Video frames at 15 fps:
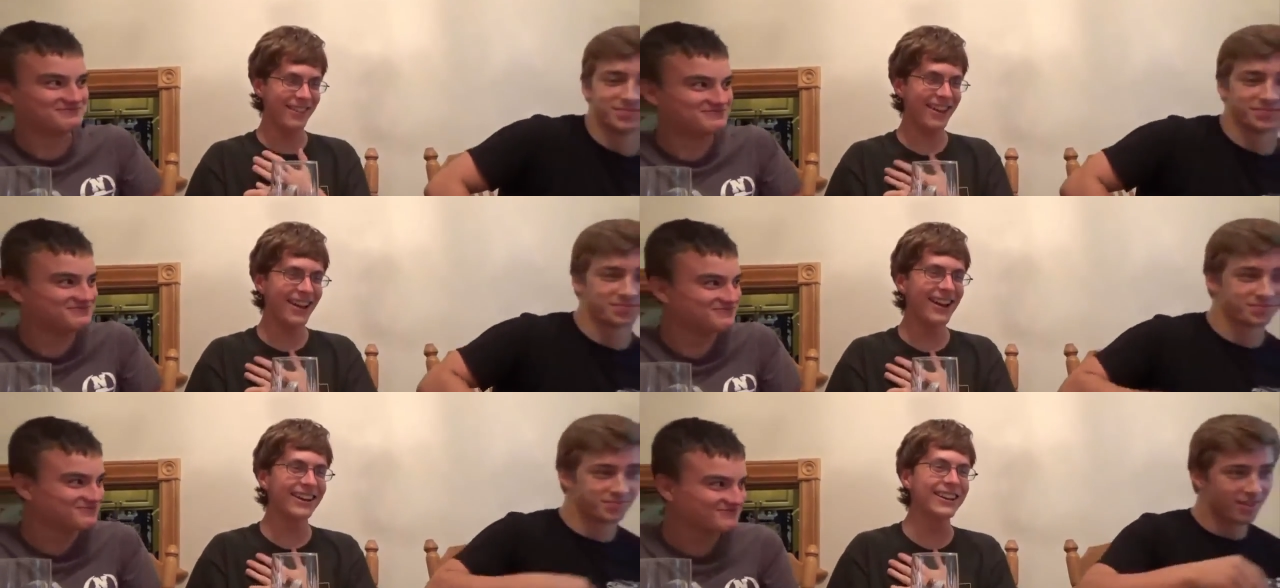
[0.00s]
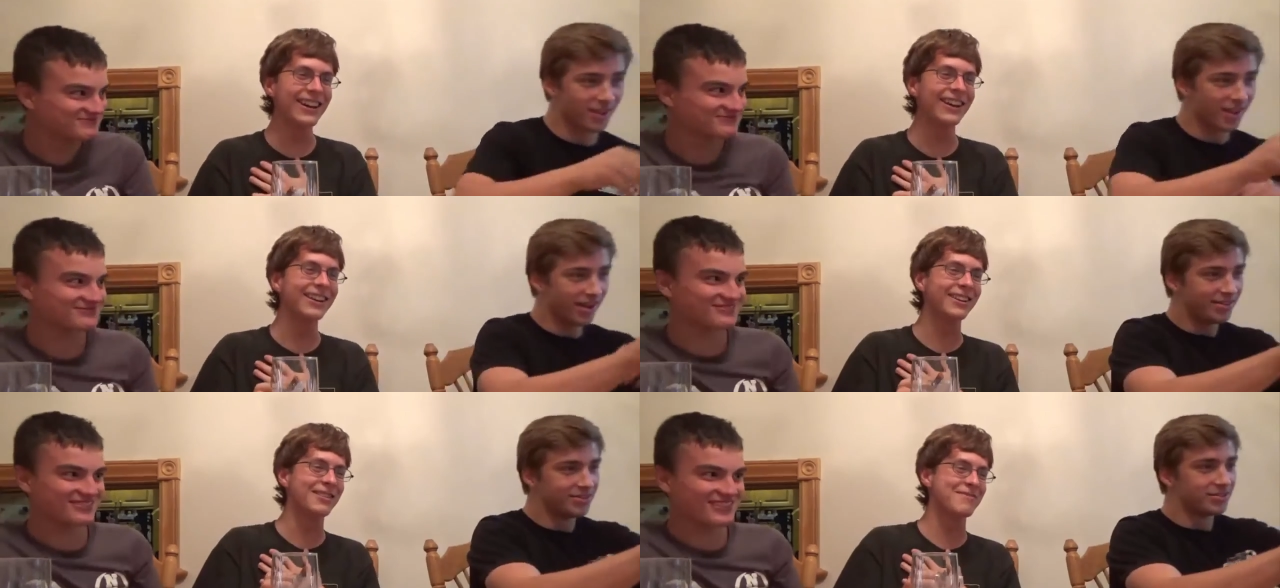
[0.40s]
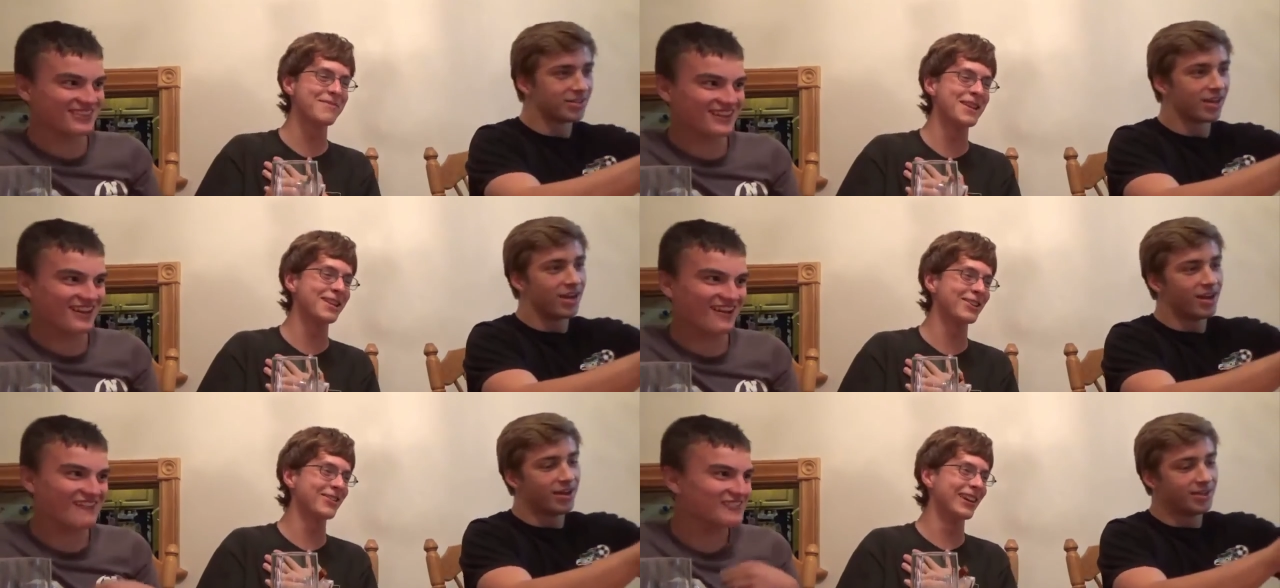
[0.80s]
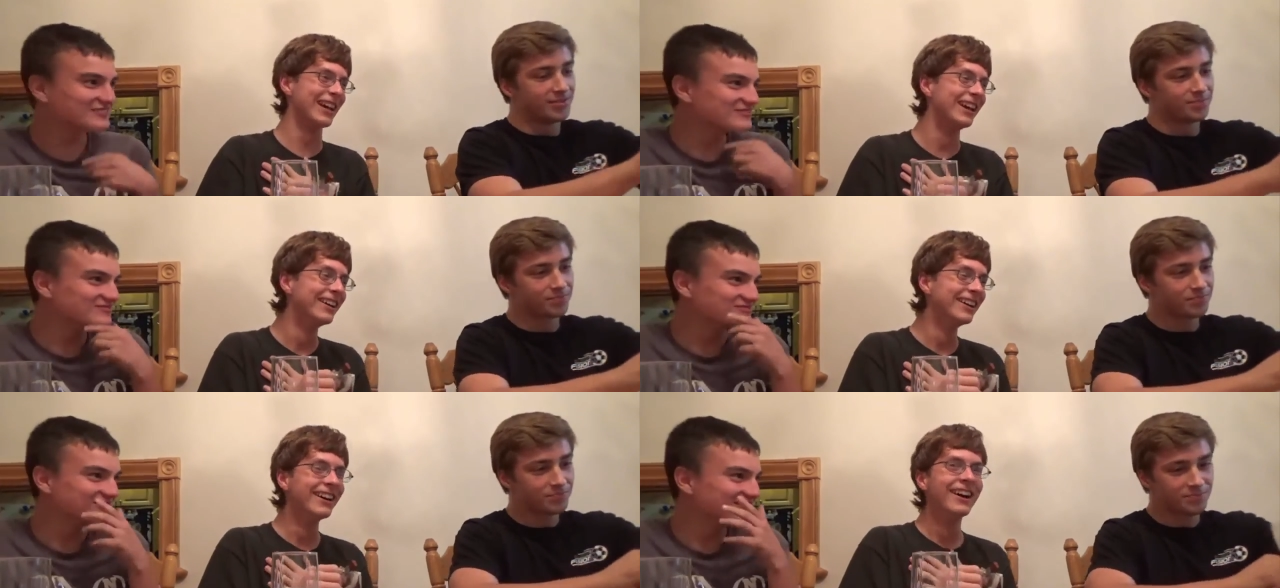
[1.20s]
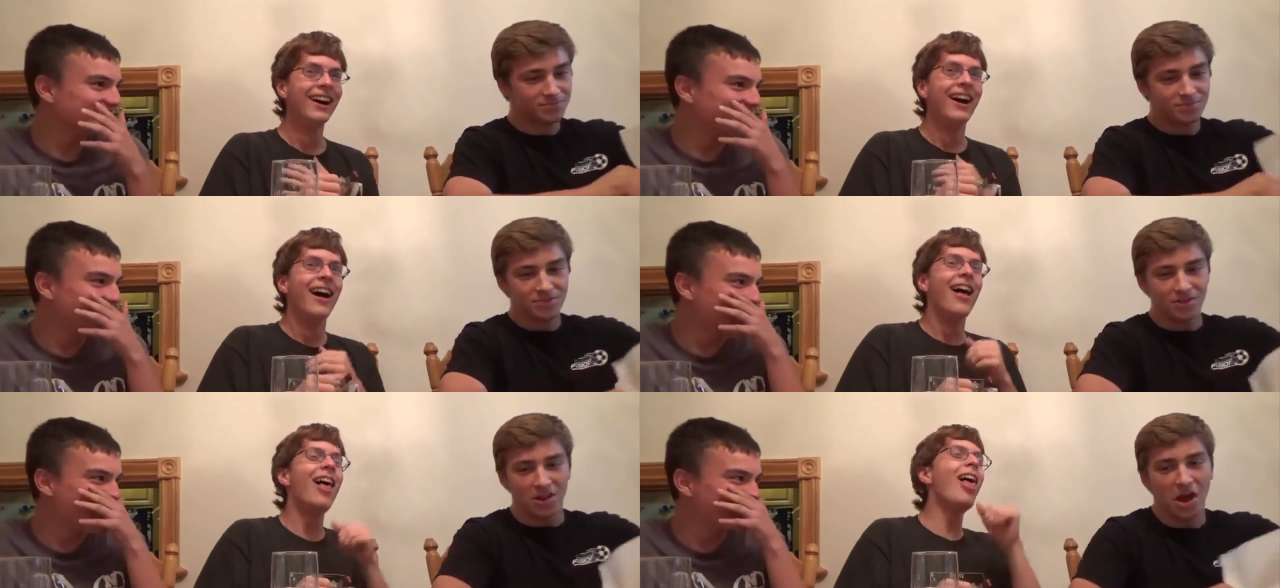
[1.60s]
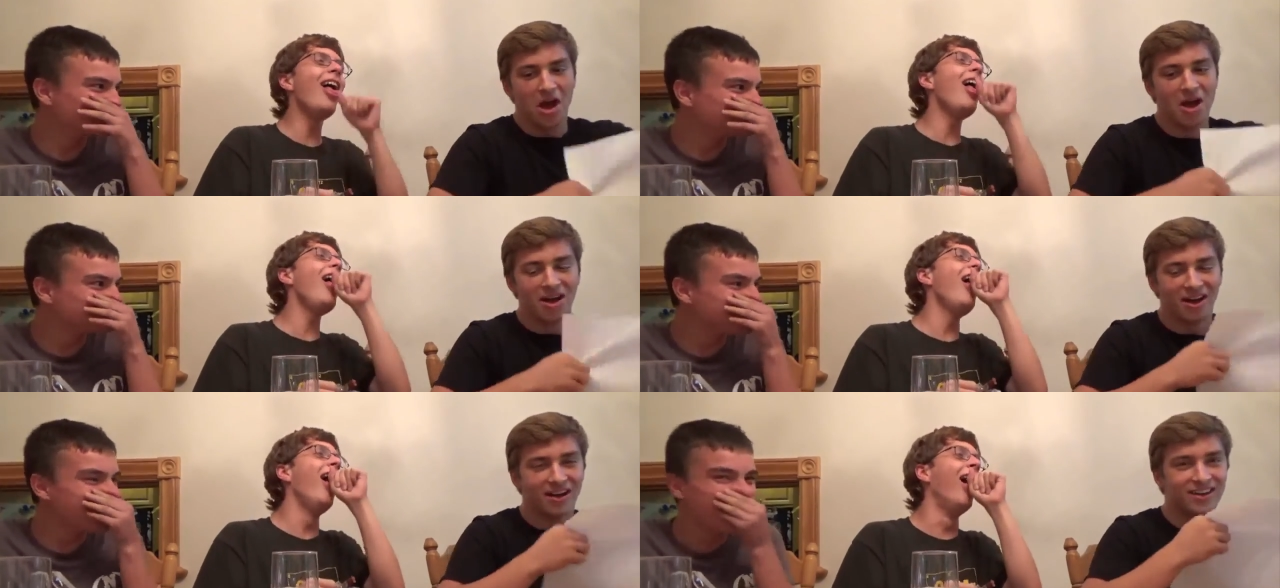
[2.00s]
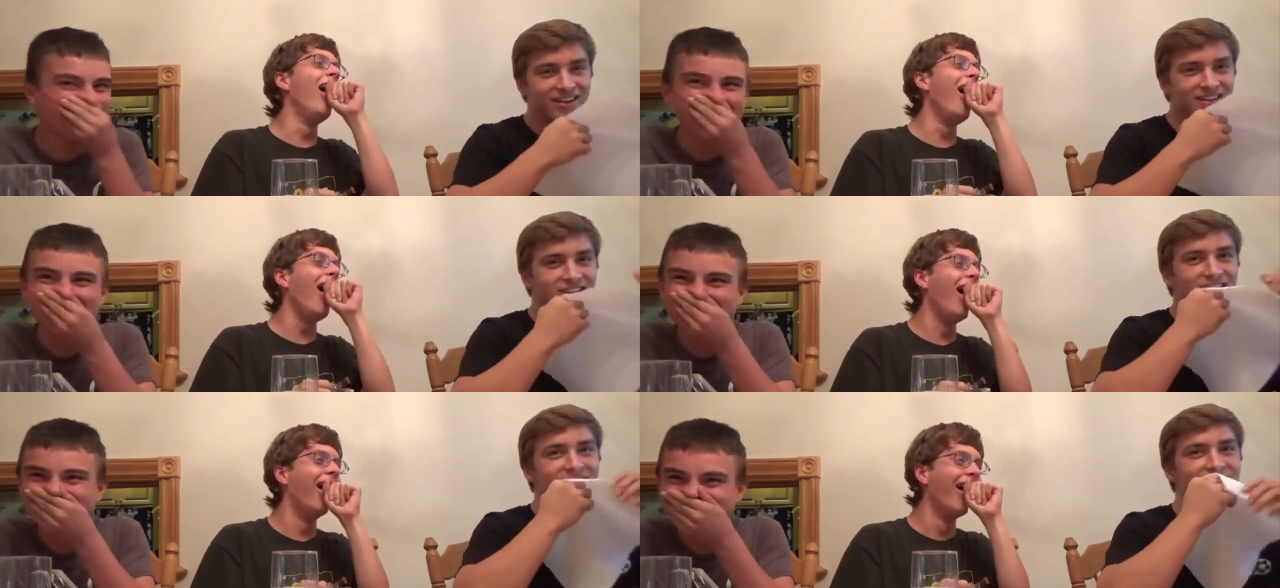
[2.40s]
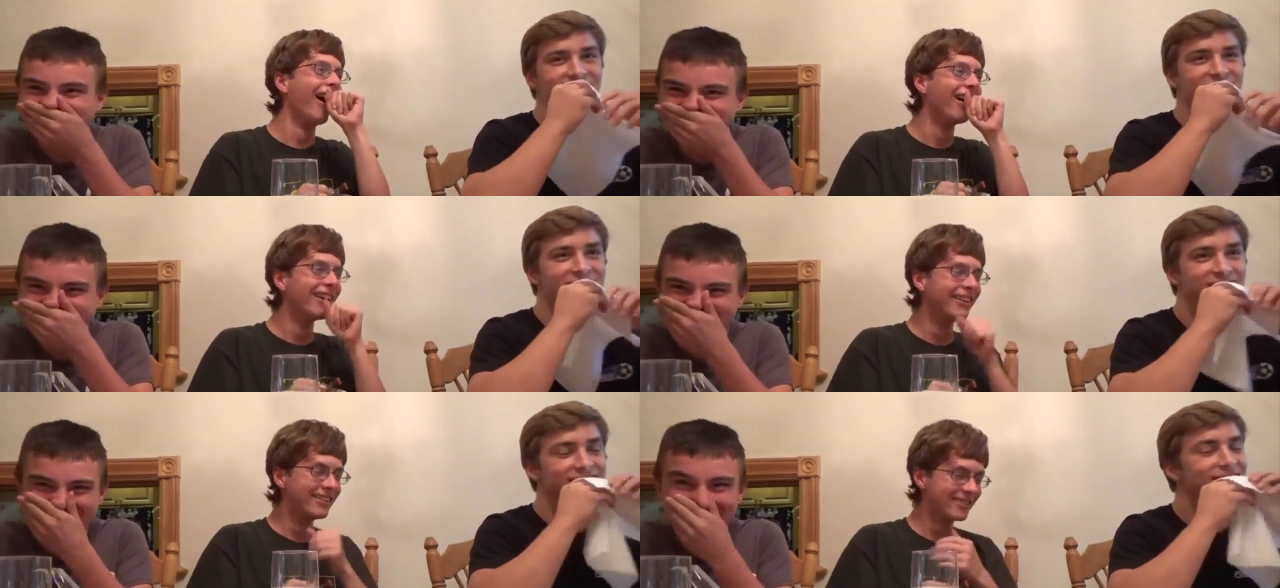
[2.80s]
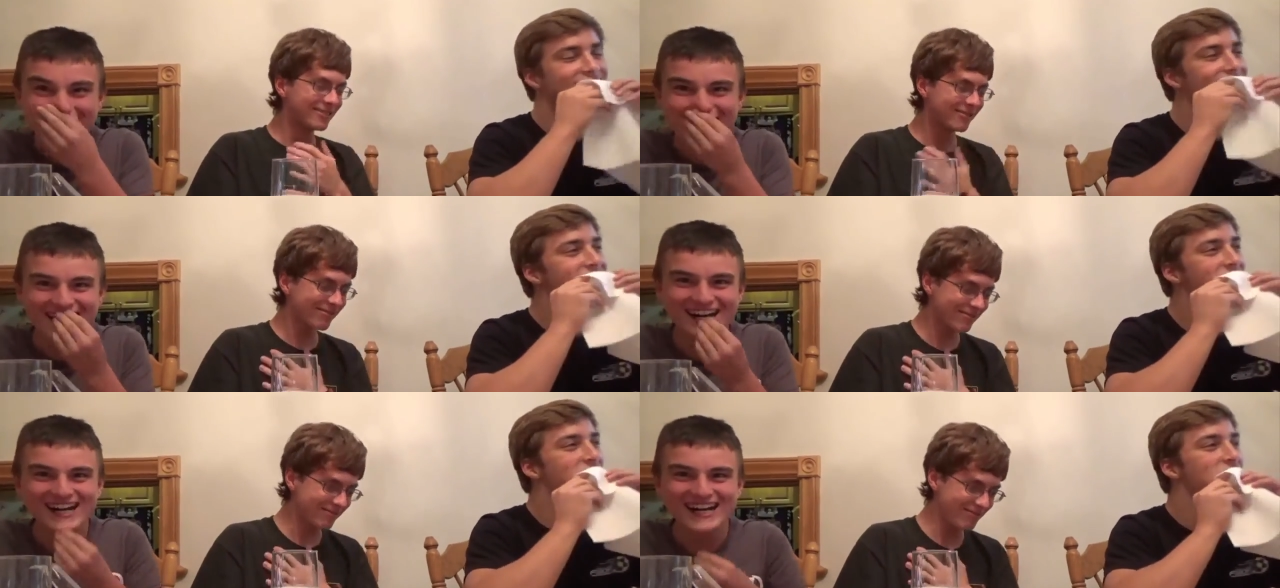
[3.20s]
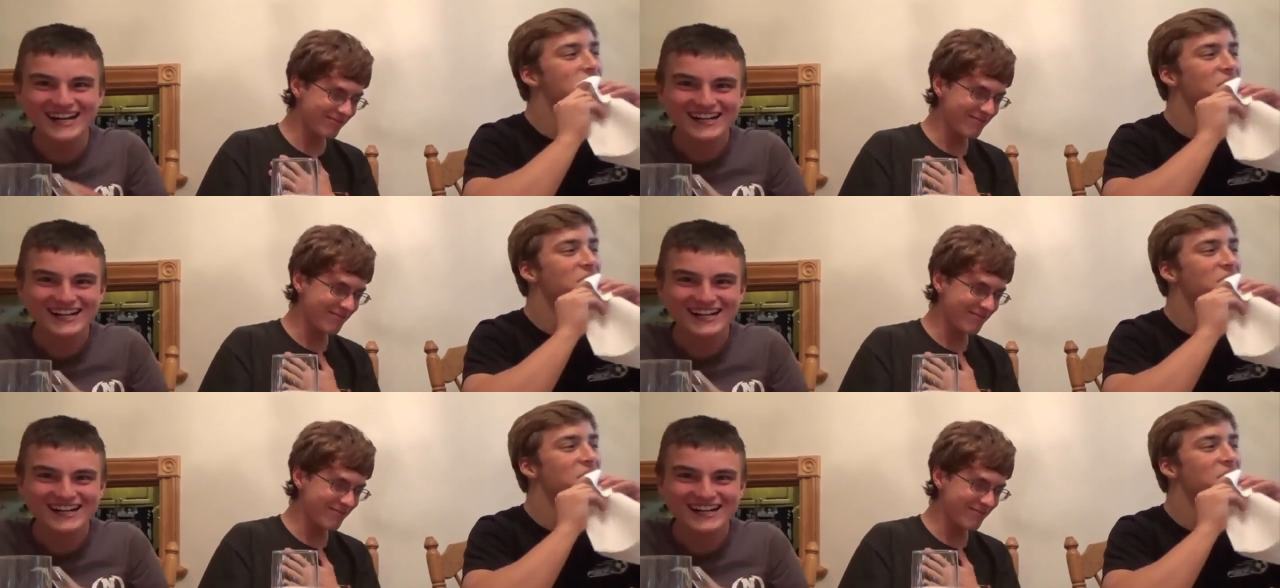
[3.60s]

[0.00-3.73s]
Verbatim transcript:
Speaker 1: I held a piece of it. Lance is turning red.